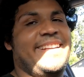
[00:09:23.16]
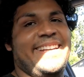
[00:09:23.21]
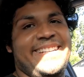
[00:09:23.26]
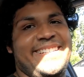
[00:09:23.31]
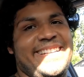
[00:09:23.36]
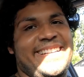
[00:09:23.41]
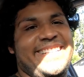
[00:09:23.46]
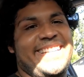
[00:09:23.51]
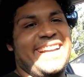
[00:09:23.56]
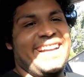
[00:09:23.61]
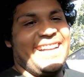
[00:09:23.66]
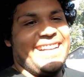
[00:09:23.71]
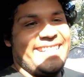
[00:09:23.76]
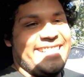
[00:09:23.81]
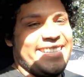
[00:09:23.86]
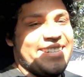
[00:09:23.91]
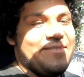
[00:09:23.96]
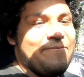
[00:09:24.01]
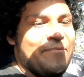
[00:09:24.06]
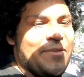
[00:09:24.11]
yes, it
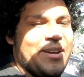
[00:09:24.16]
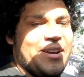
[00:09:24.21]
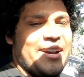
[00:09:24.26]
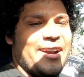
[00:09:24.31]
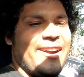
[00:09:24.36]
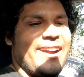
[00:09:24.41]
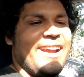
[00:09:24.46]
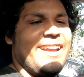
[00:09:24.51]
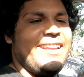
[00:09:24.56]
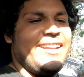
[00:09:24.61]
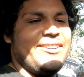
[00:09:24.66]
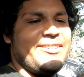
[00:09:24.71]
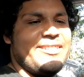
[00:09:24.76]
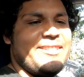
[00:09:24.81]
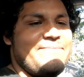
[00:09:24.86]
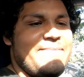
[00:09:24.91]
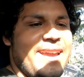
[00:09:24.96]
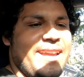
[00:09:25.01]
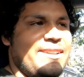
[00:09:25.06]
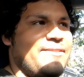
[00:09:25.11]
does. All right, here's
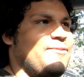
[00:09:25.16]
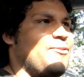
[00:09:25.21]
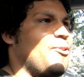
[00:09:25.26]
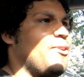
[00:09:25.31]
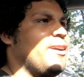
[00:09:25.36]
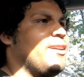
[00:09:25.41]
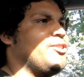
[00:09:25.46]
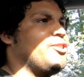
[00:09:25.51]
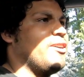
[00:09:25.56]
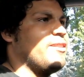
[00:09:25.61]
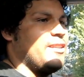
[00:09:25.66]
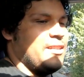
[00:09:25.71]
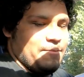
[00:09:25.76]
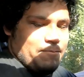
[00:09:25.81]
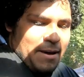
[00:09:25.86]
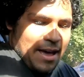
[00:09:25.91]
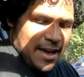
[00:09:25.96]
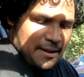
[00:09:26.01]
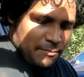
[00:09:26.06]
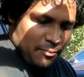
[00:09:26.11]
the maiden voyage on this
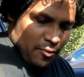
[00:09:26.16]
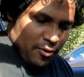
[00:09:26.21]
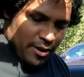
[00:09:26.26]
bad